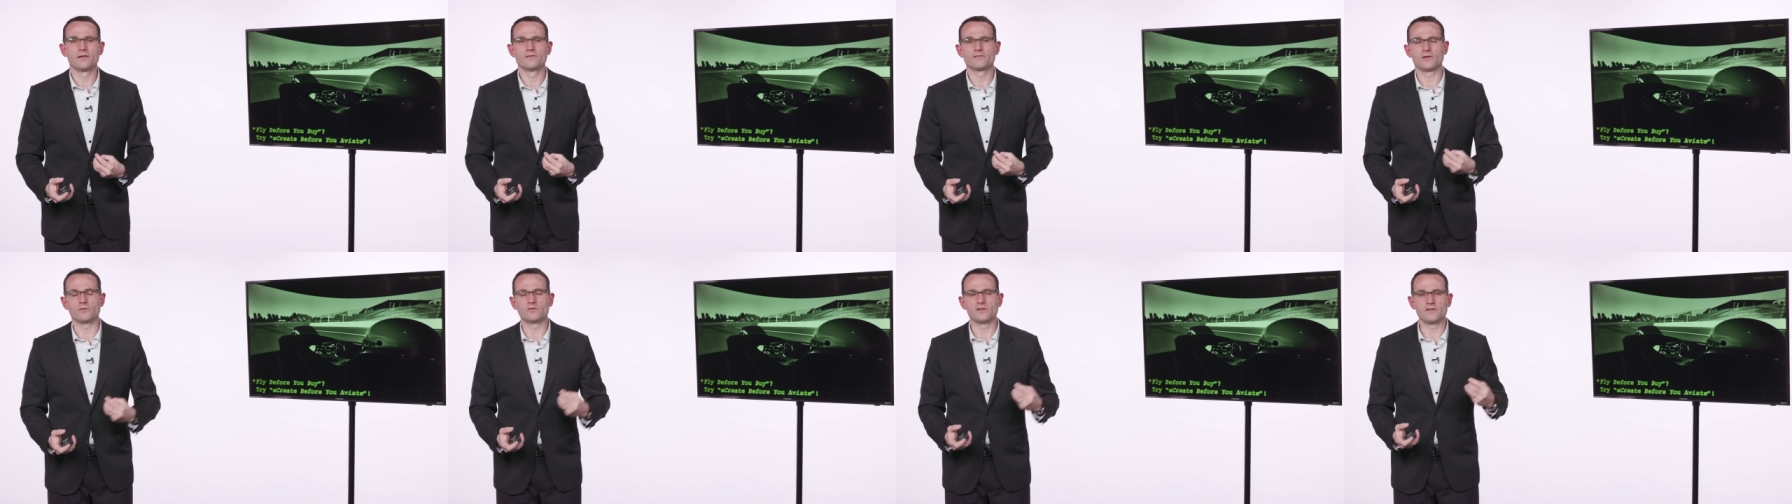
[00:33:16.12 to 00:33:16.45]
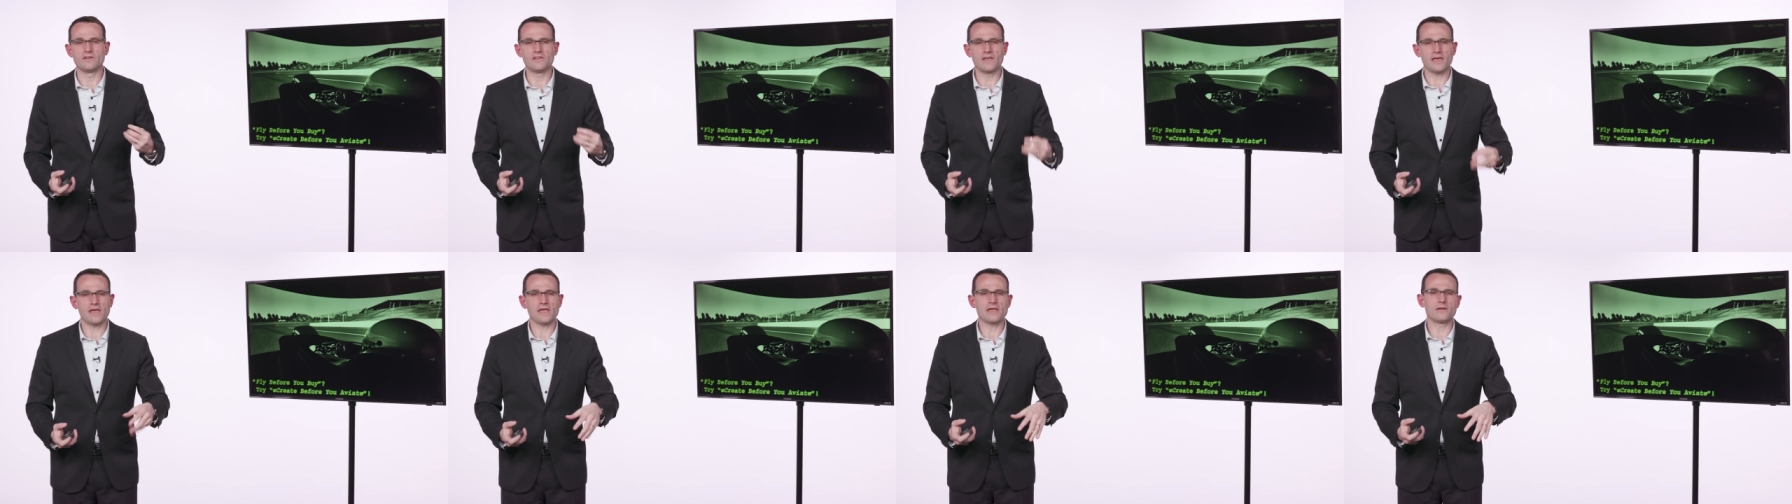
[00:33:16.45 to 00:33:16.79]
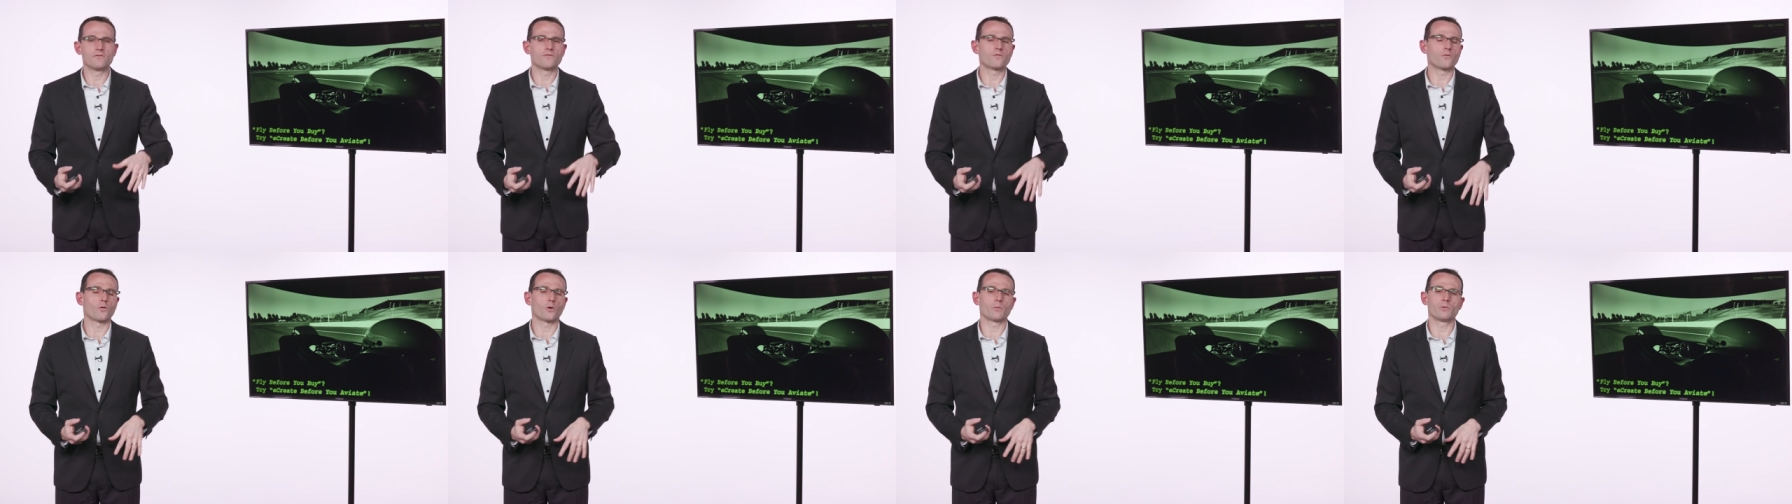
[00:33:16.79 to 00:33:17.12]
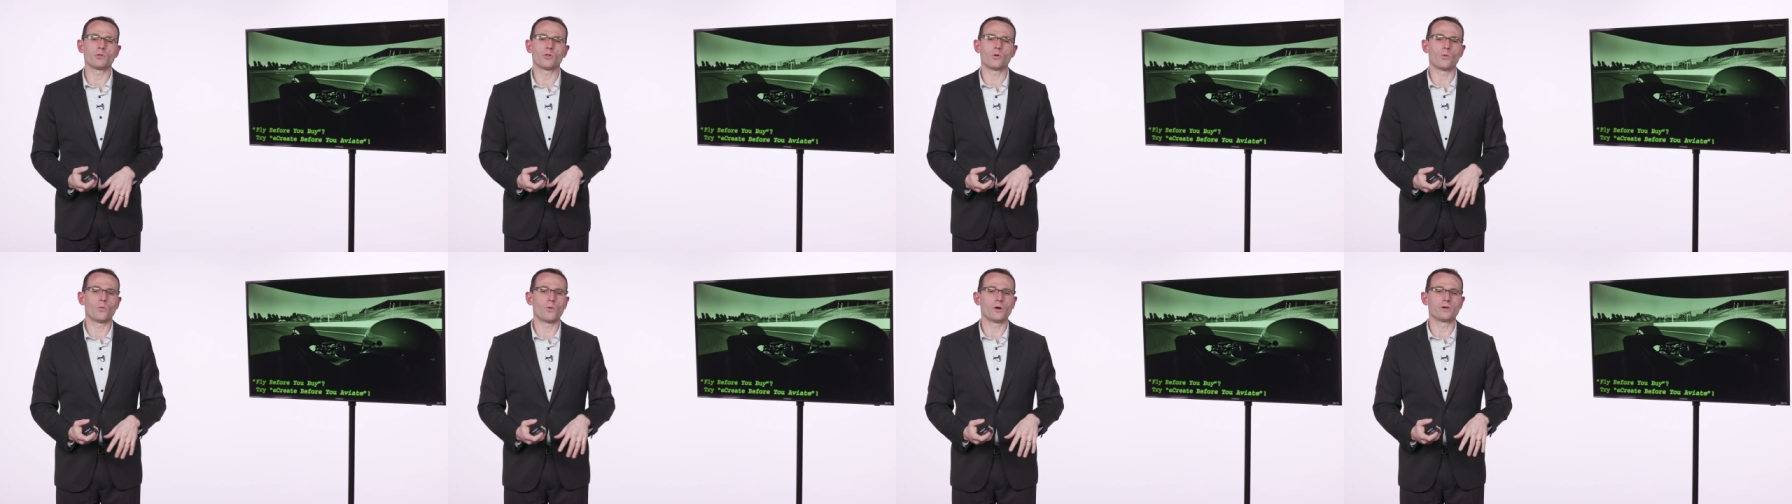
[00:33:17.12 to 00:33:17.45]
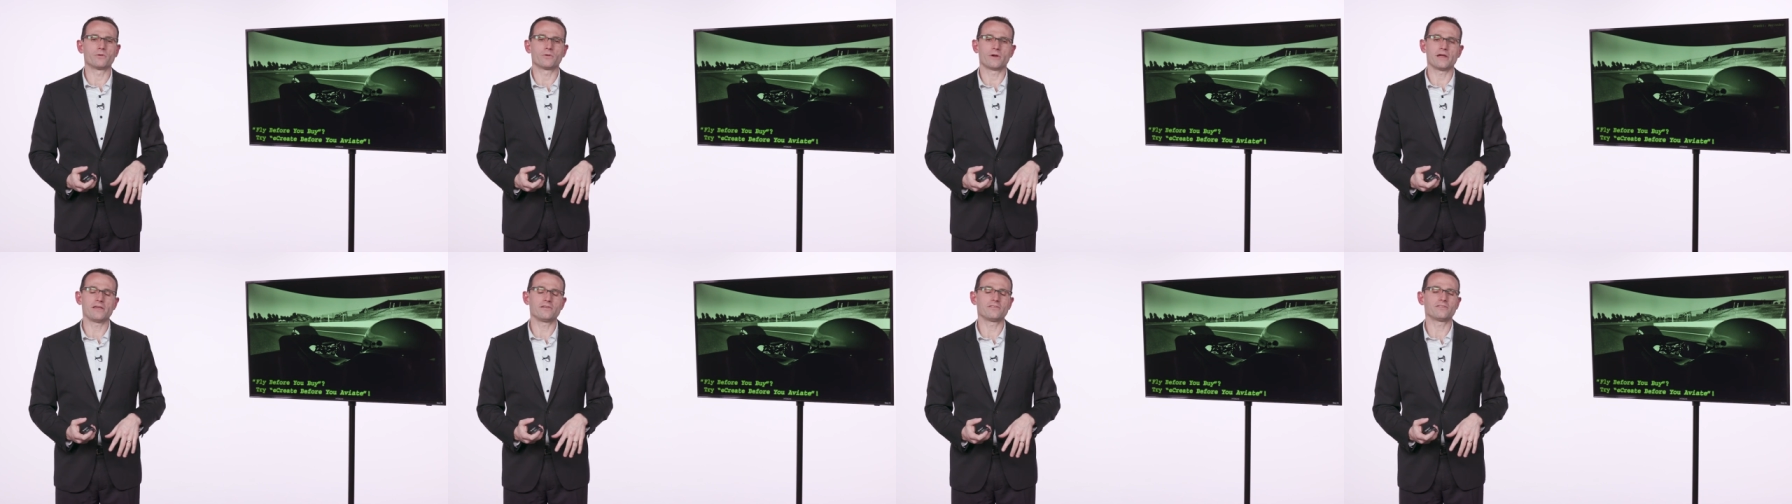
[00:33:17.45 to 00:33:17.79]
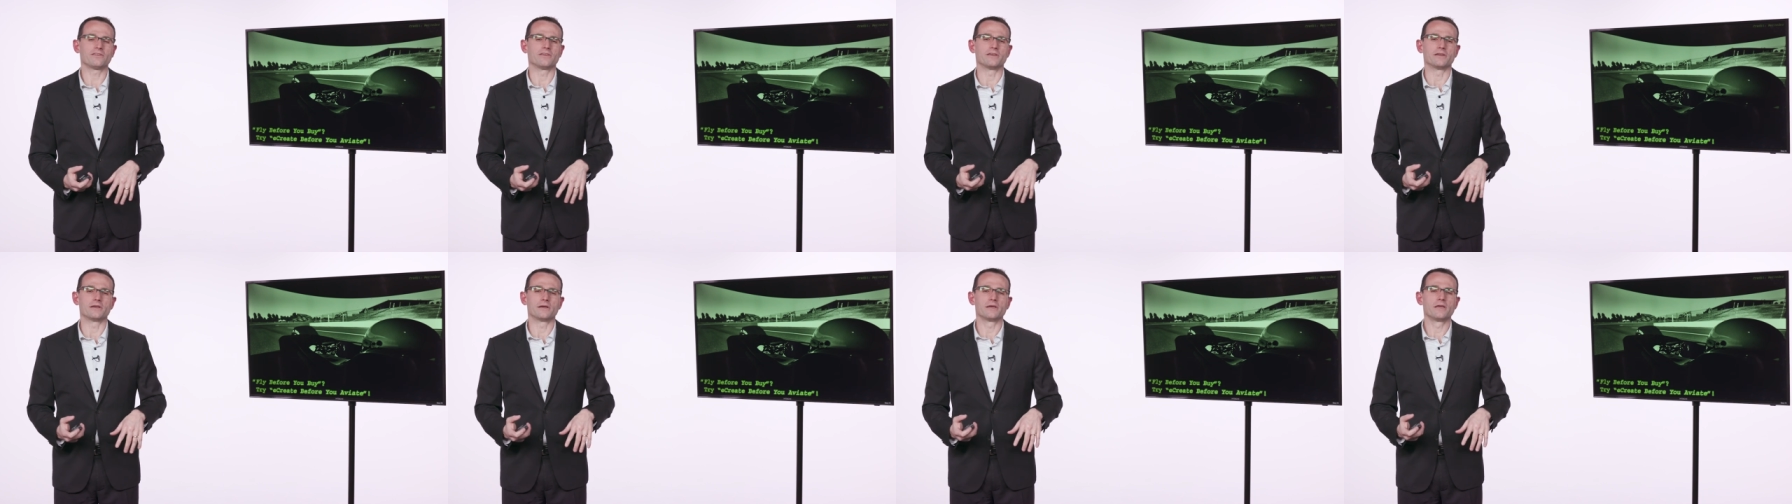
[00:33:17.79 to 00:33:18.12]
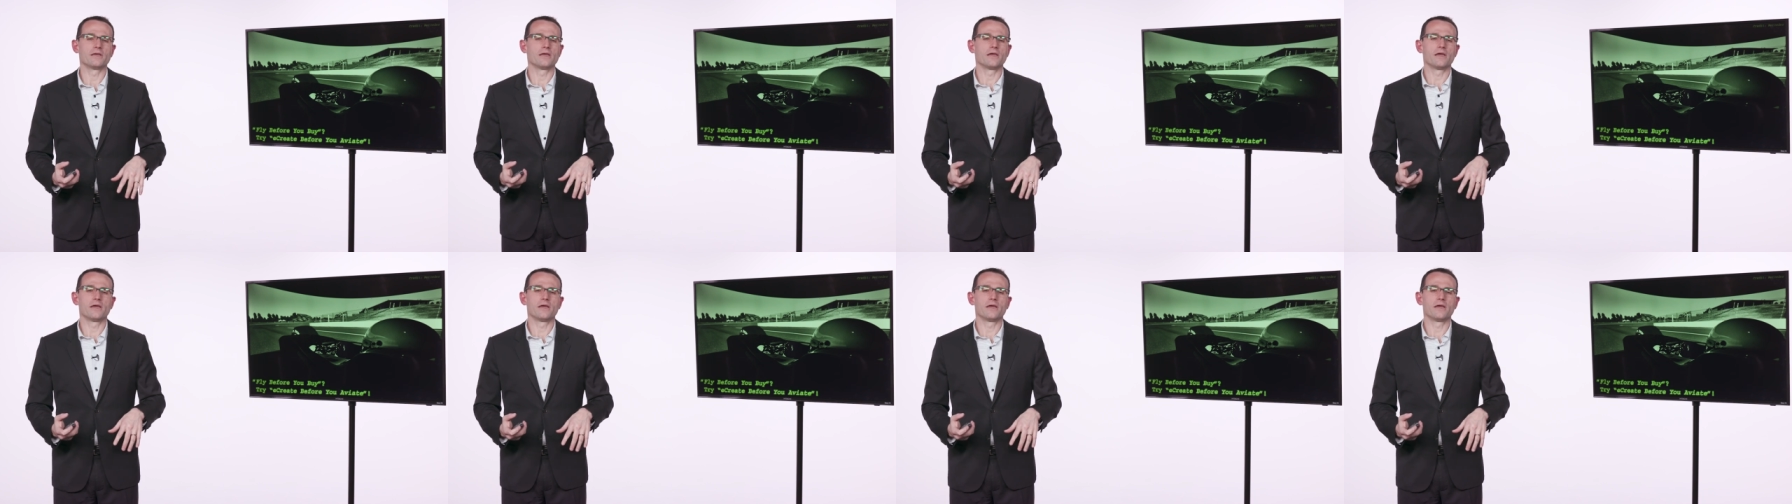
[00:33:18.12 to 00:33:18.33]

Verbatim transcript: So today in Formula One racing,